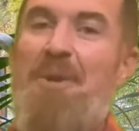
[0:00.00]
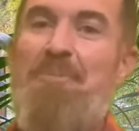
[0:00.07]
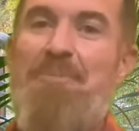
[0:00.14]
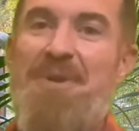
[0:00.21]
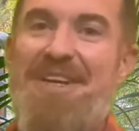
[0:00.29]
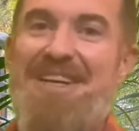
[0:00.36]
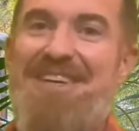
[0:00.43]

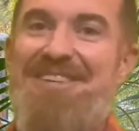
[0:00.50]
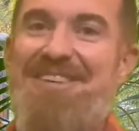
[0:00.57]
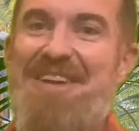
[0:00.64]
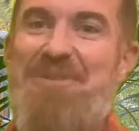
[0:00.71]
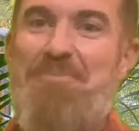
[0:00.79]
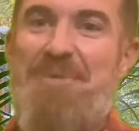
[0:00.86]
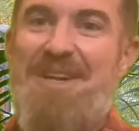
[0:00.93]
Biggies,
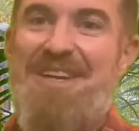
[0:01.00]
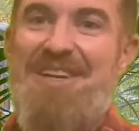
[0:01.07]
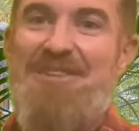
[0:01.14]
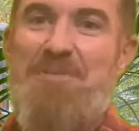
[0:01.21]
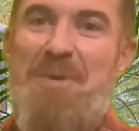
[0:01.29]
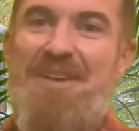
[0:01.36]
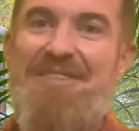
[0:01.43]
and
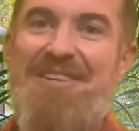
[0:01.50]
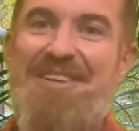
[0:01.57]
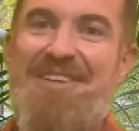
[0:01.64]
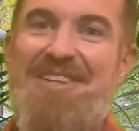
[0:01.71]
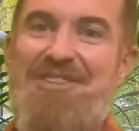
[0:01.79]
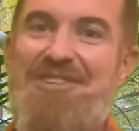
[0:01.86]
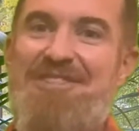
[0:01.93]
Biggies
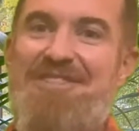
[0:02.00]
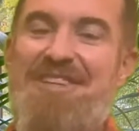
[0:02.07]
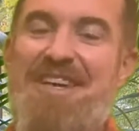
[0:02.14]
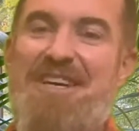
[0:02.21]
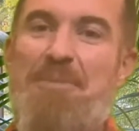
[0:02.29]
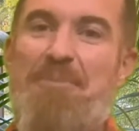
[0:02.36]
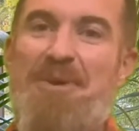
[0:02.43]
basically just
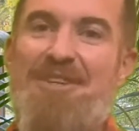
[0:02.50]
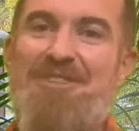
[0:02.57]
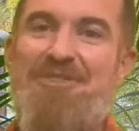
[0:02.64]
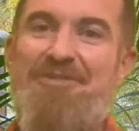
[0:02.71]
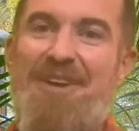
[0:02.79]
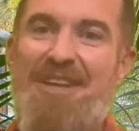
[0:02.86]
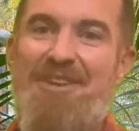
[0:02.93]
take a bunch
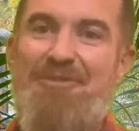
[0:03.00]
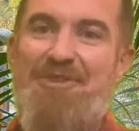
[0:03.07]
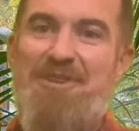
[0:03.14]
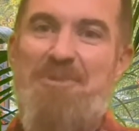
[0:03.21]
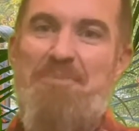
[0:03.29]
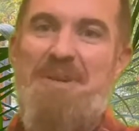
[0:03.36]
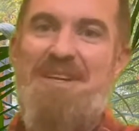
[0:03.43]
of
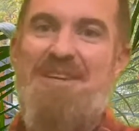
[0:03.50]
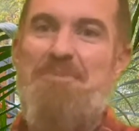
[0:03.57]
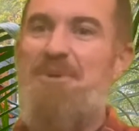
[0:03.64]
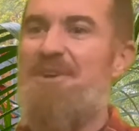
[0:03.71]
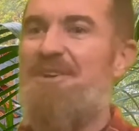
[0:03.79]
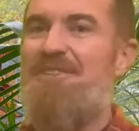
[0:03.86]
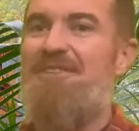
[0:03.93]
Elephant and Piggie
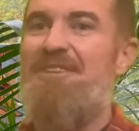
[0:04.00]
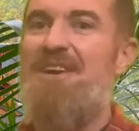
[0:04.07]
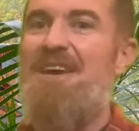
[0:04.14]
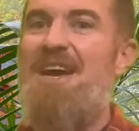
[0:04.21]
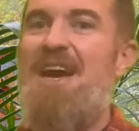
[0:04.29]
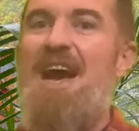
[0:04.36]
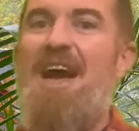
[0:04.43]
books
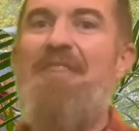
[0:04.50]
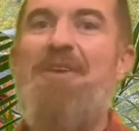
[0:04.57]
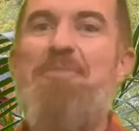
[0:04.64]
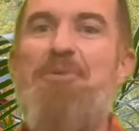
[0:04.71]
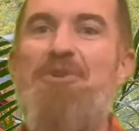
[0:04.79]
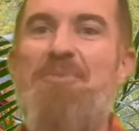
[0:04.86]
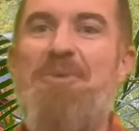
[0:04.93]
and they
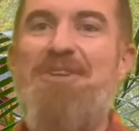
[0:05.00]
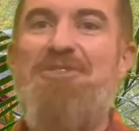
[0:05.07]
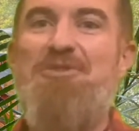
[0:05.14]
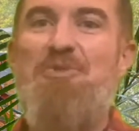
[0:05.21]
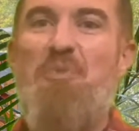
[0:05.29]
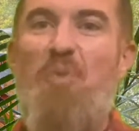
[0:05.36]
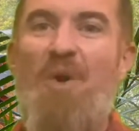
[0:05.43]
put them
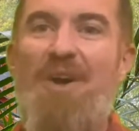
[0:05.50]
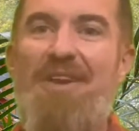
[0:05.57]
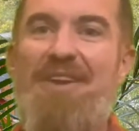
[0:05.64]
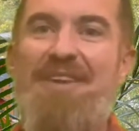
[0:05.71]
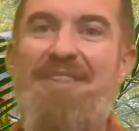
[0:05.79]
into one